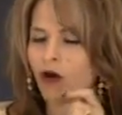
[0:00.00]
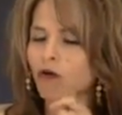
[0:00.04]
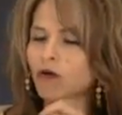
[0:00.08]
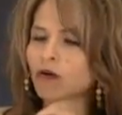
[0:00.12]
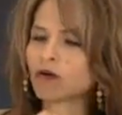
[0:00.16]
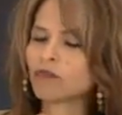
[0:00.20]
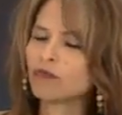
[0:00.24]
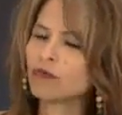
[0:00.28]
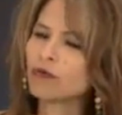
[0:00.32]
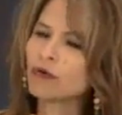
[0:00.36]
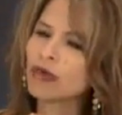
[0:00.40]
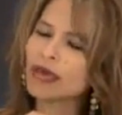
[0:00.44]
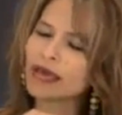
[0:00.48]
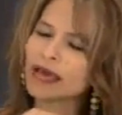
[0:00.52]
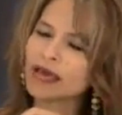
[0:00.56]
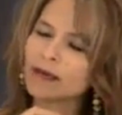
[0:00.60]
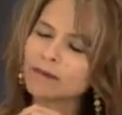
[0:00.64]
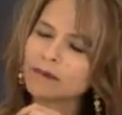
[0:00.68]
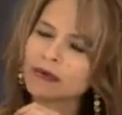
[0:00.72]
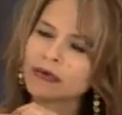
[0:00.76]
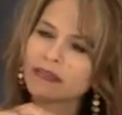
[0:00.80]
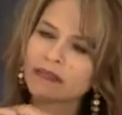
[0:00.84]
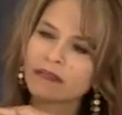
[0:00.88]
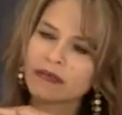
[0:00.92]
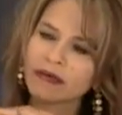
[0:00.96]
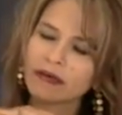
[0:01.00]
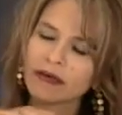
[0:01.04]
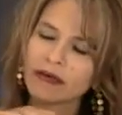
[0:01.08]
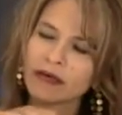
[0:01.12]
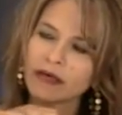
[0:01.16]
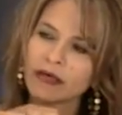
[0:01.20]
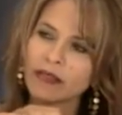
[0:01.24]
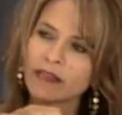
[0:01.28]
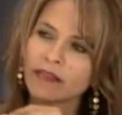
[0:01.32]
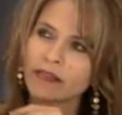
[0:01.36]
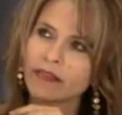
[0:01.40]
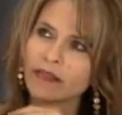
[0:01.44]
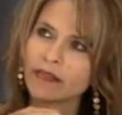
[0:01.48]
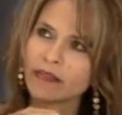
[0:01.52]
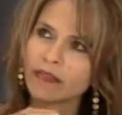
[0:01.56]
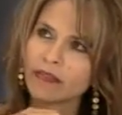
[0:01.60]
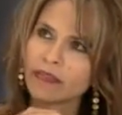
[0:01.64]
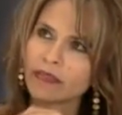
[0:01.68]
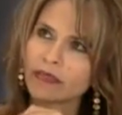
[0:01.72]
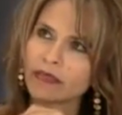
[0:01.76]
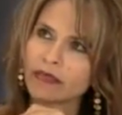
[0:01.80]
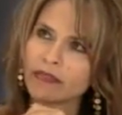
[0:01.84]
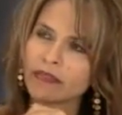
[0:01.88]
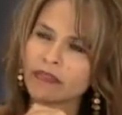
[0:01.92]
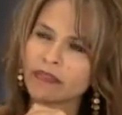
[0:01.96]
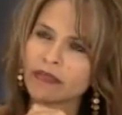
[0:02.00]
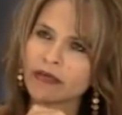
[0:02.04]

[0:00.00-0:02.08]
Or if you can't be the, the, the,